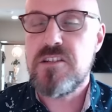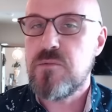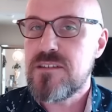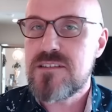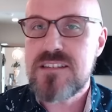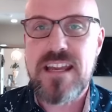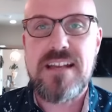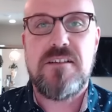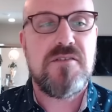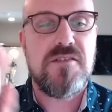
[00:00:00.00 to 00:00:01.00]
It would stay
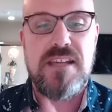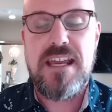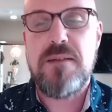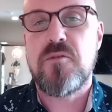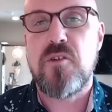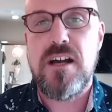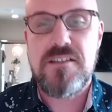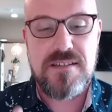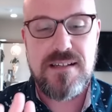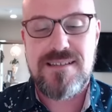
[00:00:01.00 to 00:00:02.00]
in those same
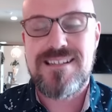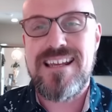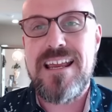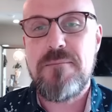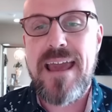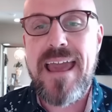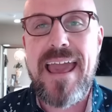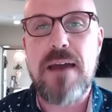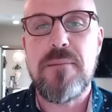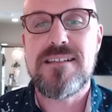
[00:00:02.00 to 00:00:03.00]
ruts, same
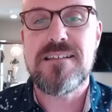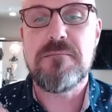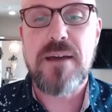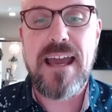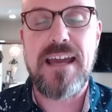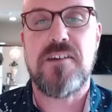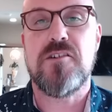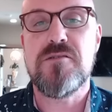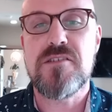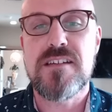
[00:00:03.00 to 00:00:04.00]
habits and
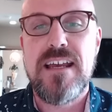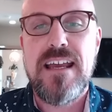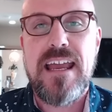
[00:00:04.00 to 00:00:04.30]
patterns,